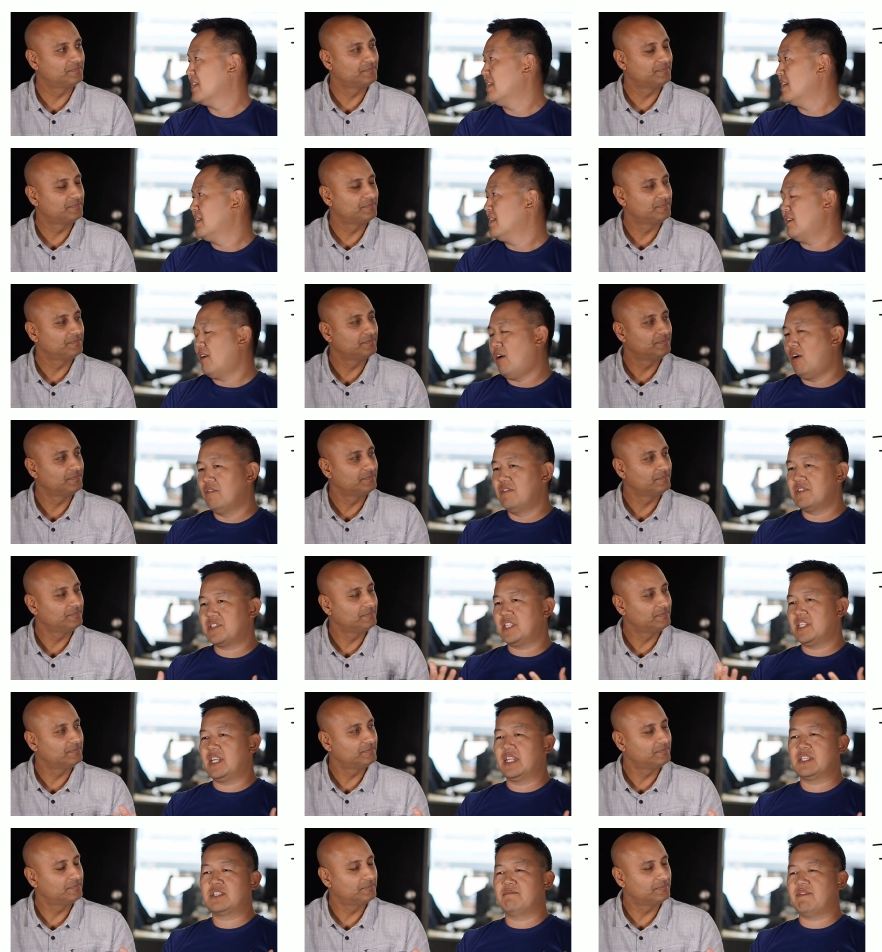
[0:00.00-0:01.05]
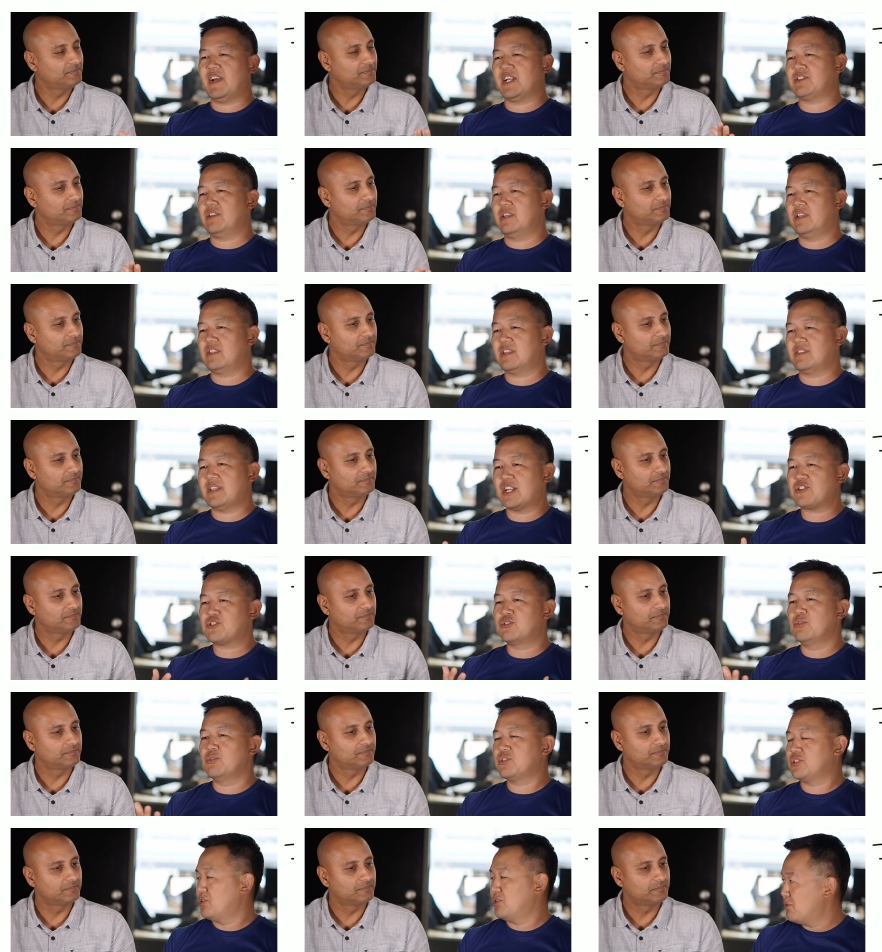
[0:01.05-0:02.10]
Speaker 1: obviously international
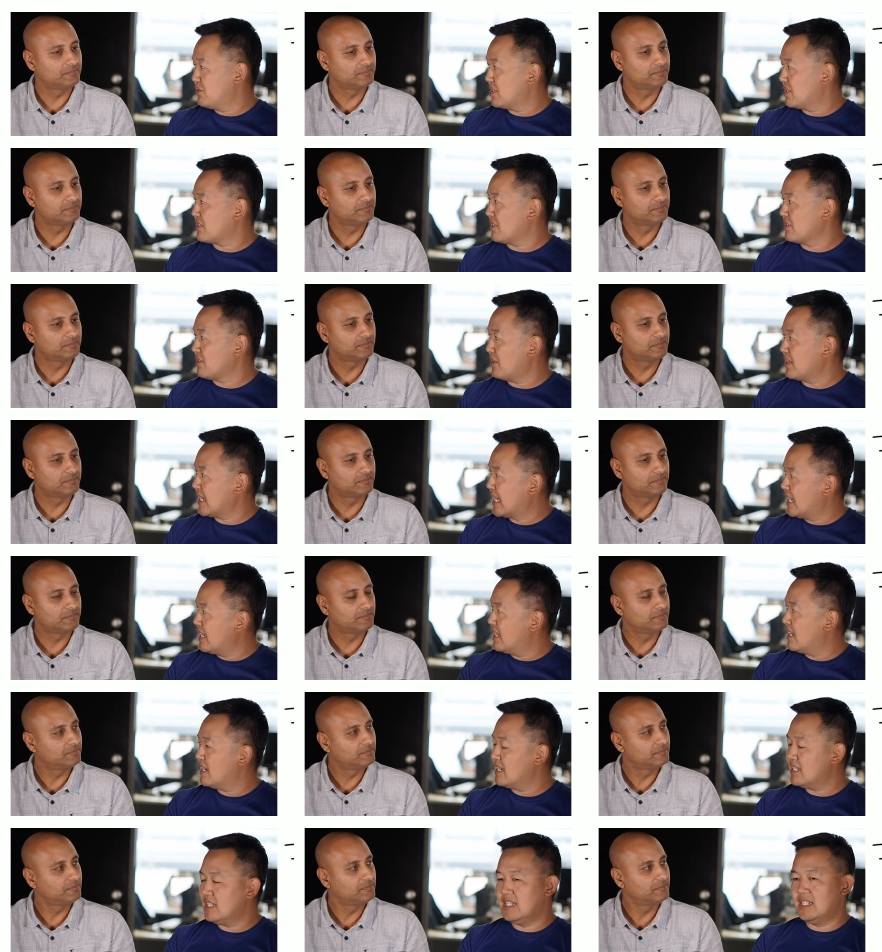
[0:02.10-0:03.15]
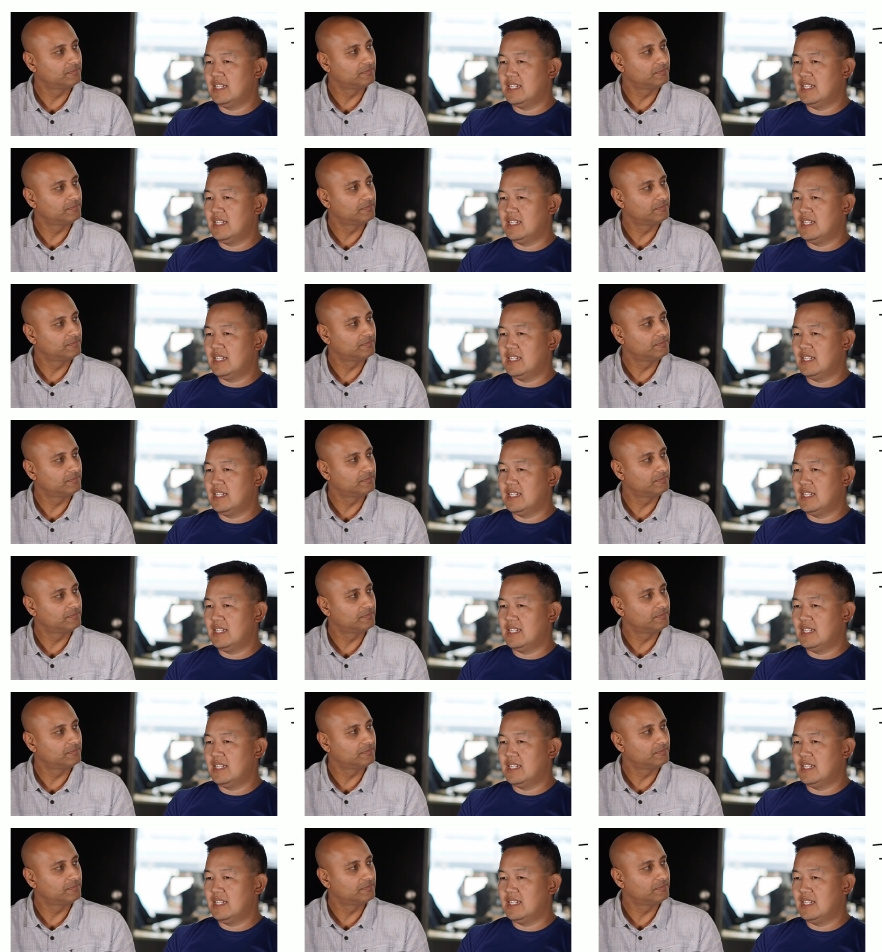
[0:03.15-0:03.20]
students are not here.